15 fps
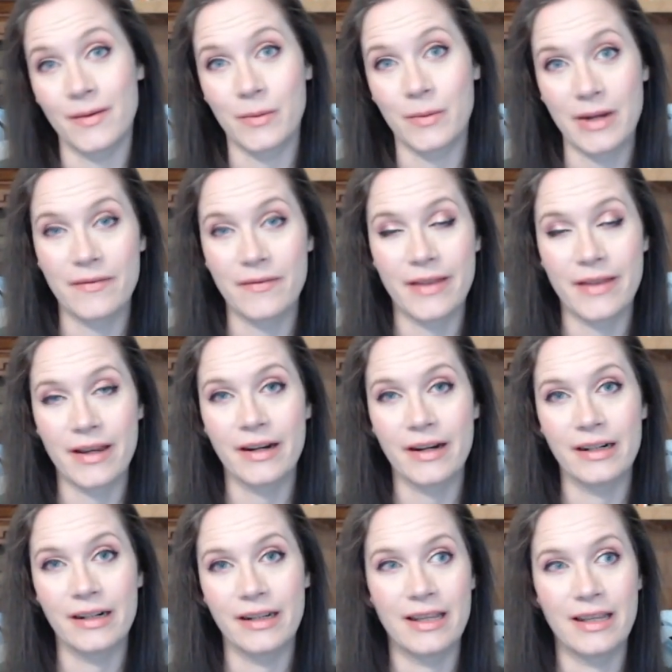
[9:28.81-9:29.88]
wife
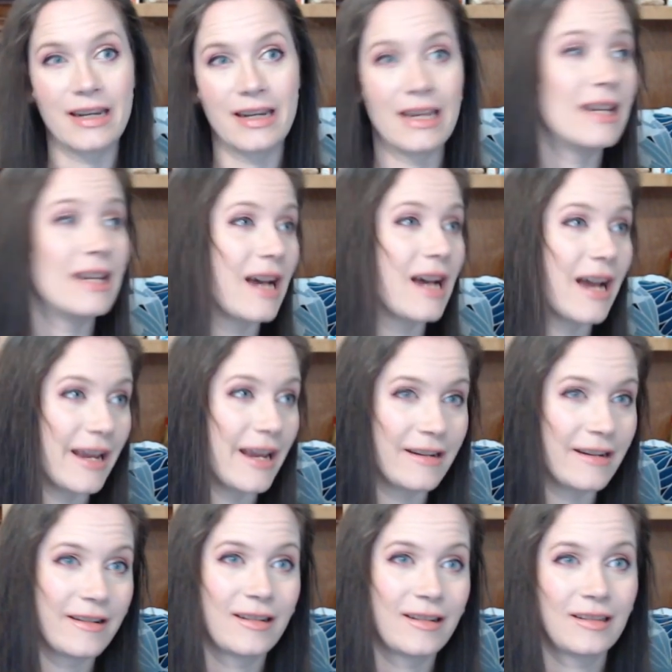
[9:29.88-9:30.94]
there, and then he died.